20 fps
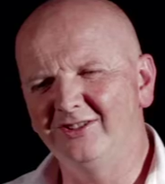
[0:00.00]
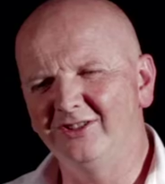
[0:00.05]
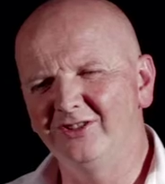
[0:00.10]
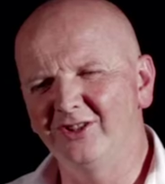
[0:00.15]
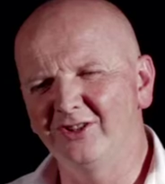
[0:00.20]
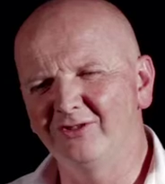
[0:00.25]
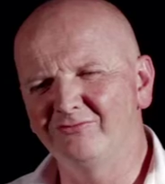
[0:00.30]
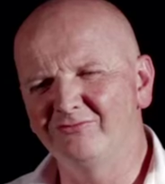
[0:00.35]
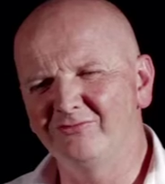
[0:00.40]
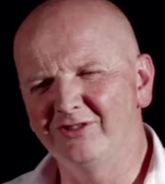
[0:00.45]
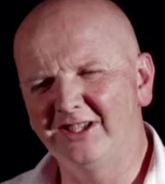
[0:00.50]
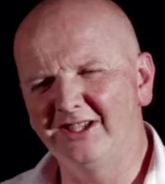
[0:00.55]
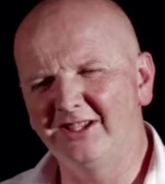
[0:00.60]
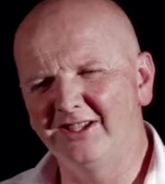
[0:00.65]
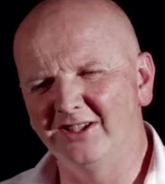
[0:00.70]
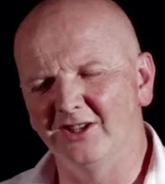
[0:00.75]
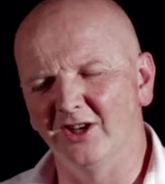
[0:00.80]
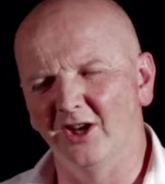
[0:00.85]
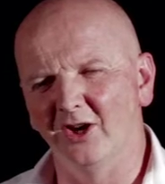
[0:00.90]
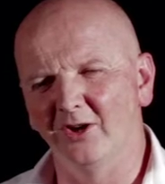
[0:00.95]
you don't
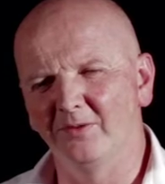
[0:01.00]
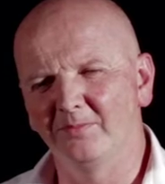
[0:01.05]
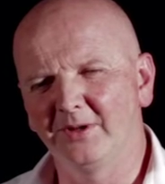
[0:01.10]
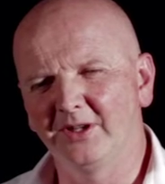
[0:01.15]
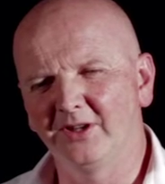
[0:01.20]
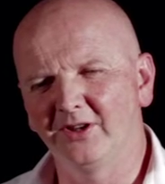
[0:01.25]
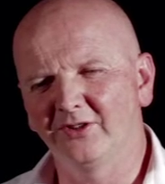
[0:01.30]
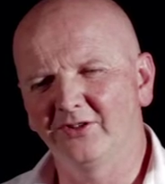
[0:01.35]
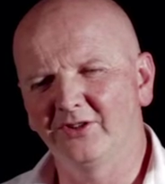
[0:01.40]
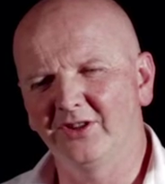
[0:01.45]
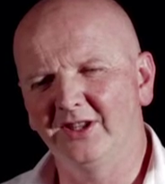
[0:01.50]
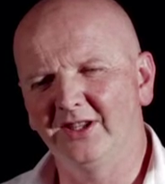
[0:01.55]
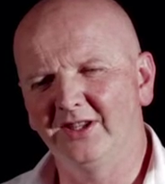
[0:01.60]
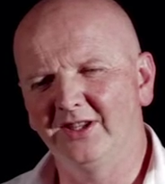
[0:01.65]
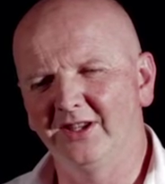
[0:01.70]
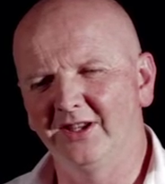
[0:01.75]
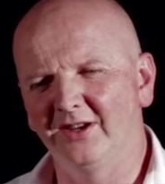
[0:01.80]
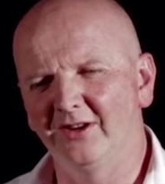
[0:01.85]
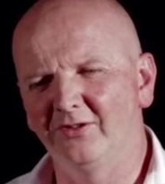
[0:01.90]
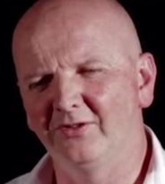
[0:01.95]
really know, because the
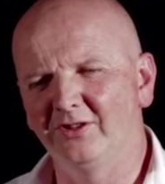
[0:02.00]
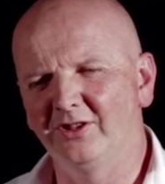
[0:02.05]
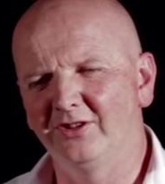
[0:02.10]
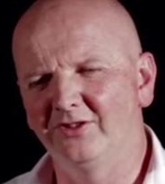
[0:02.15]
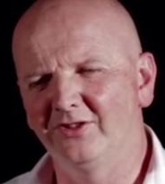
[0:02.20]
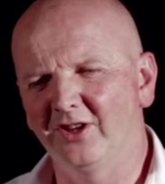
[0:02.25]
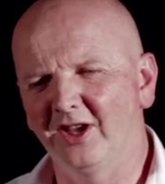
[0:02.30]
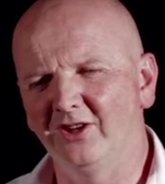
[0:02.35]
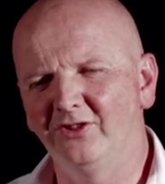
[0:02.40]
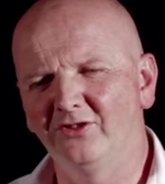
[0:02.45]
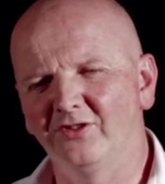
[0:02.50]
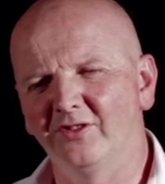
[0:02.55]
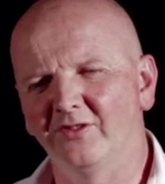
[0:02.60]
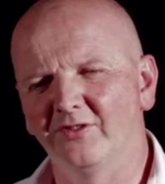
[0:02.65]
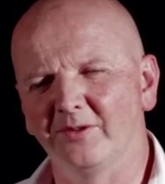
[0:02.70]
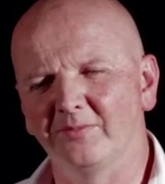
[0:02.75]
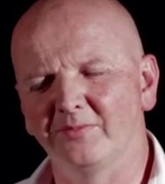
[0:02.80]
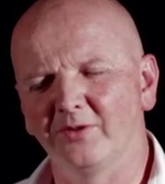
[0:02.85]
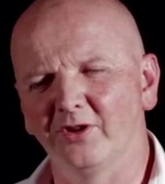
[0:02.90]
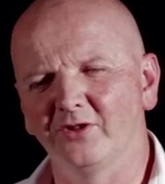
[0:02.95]
orientation of
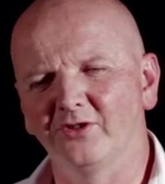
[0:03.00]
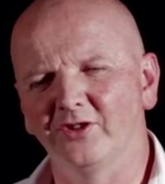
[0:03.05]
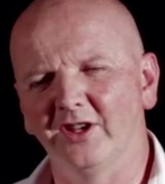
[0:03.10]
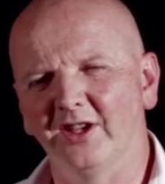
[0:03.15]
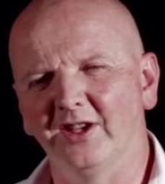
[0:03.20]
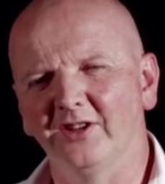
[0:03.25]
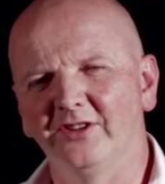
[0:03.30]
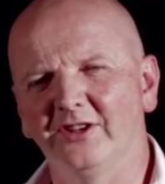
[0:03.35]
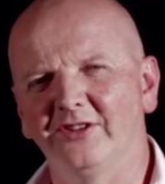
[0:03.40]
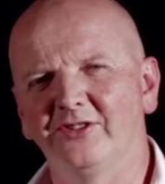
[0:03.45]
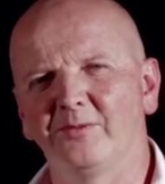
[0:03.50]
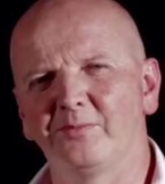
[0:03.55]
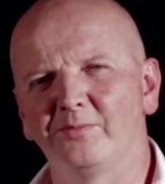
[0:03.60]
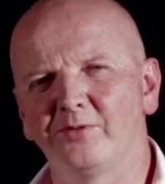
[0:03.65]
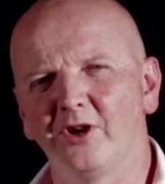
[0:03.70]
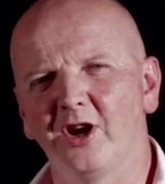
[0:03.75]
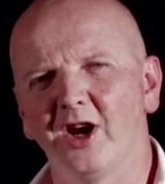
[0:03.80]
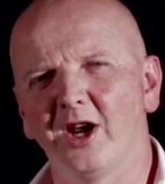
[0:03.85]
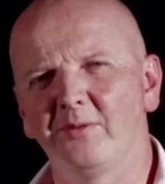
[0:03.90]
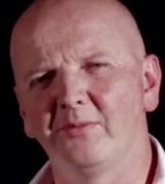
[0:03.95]
the project is it's a
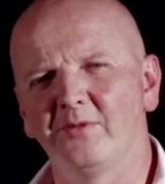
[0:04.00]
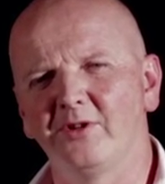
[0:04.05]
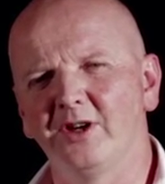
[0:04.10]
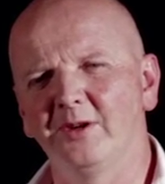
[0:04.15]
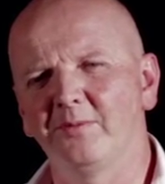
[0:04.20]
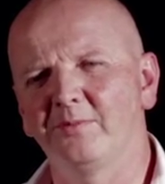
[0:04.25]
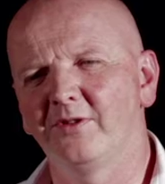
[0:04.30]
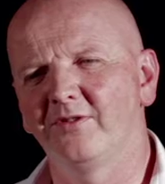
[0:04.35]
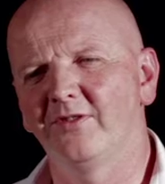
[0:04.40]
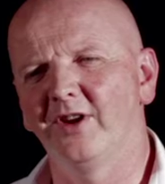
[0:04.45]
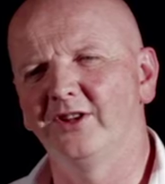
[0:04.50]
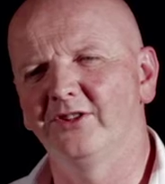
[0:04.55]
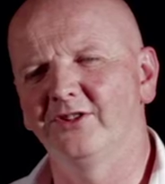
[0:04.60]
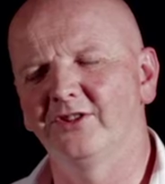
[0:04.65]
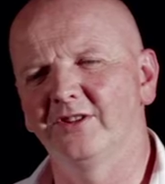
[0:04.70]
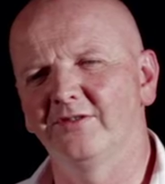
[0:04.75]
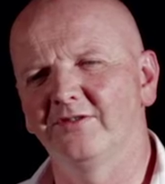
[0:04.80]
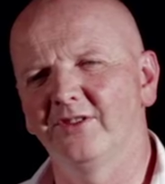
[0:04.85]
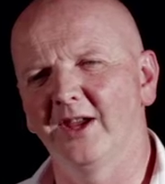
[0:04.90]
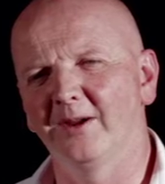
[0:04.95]
primary
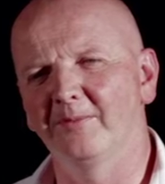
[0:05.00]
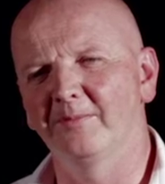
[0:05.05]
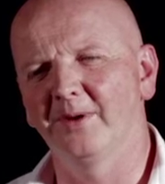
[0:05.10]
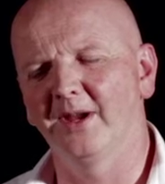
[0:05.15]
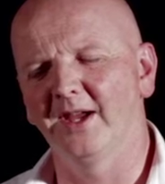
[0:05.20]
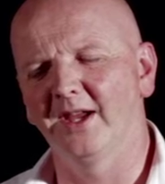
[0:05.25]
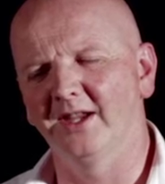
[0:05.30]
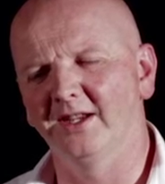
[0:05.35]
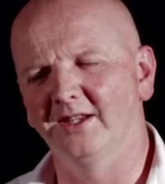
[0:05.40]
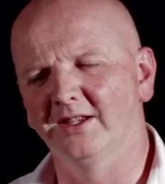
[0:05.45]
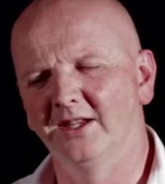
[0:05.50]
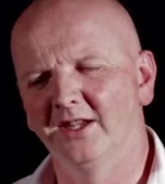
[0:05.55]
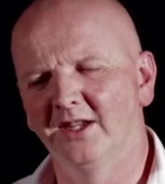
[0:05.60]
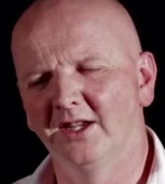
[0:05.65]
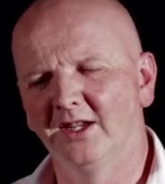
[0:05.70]
preventative campaign.